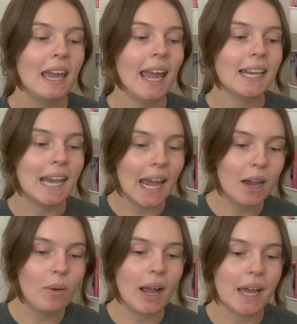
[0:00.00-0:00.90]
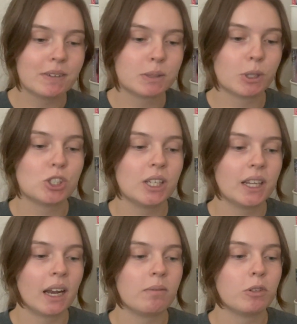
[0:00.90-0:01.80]
and now I have a spreadsheet
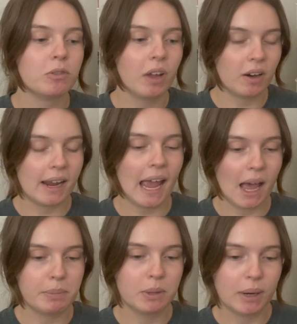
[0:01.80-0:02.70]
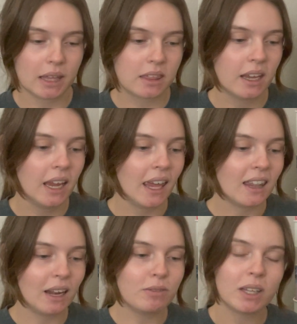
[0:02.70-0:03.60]
that I'm very happy with
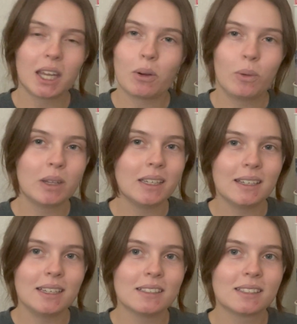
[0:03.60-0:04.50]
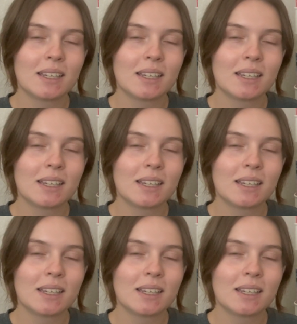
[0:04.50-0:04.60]
that I feel like only needs